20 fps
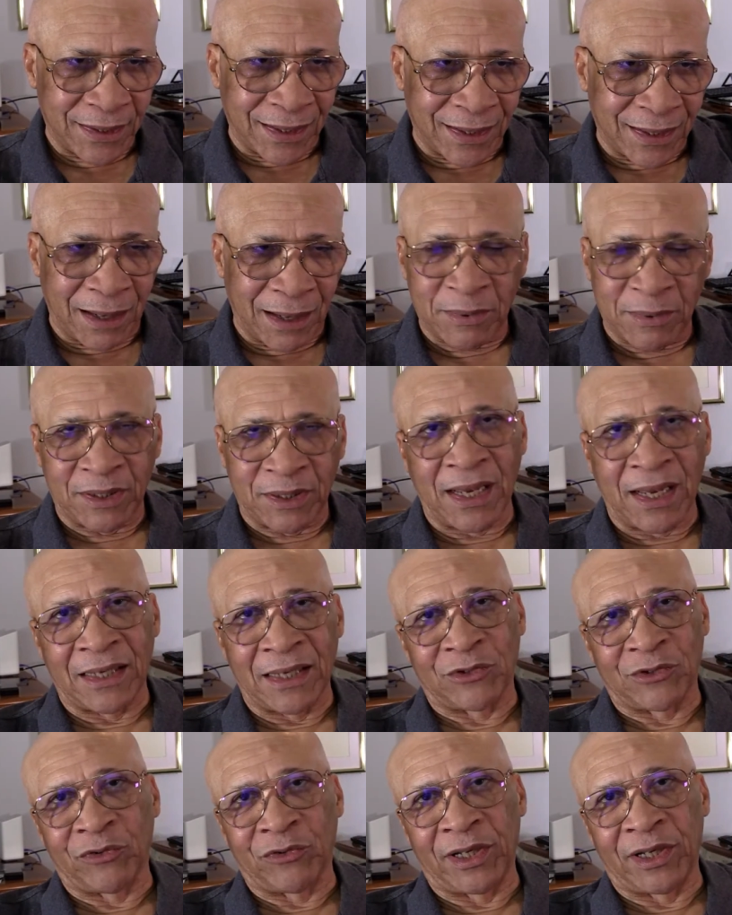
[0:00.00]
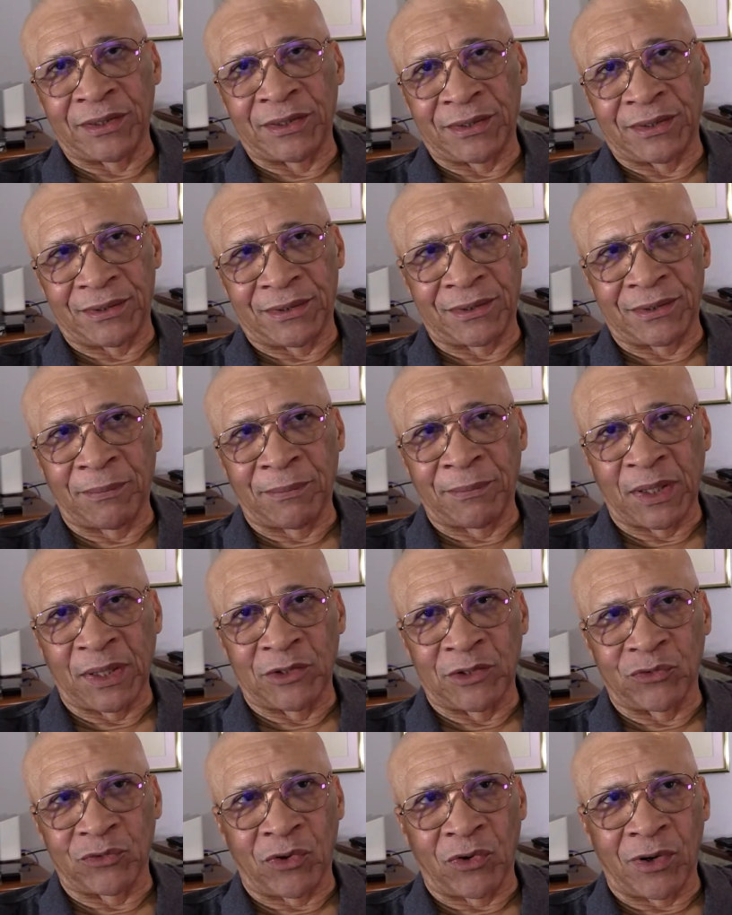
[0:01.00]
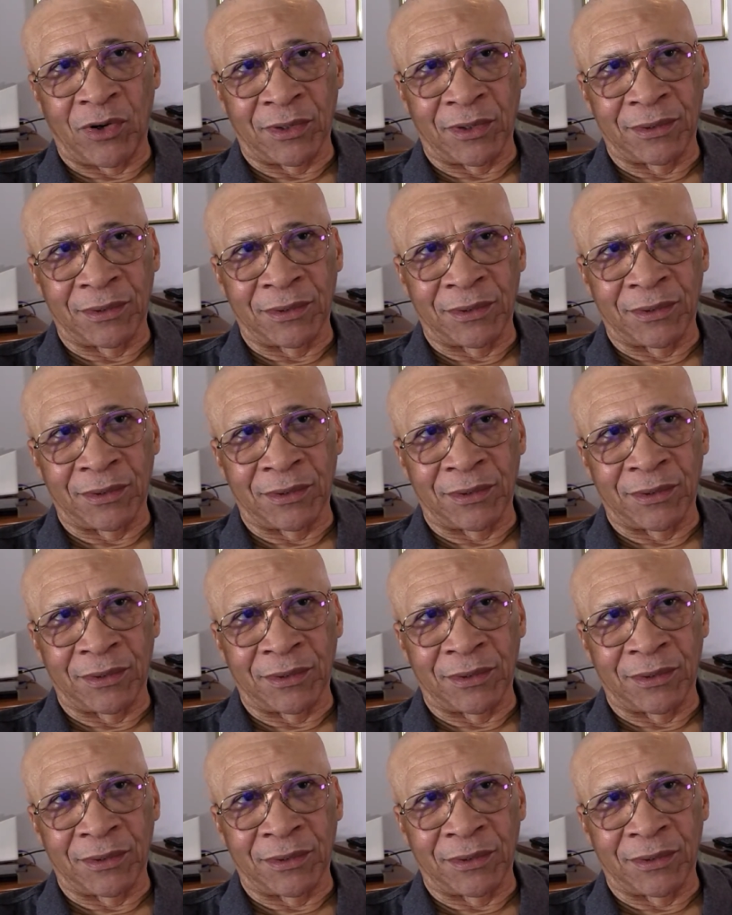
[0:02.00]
I mean, the guy is crazy. Something is wrong,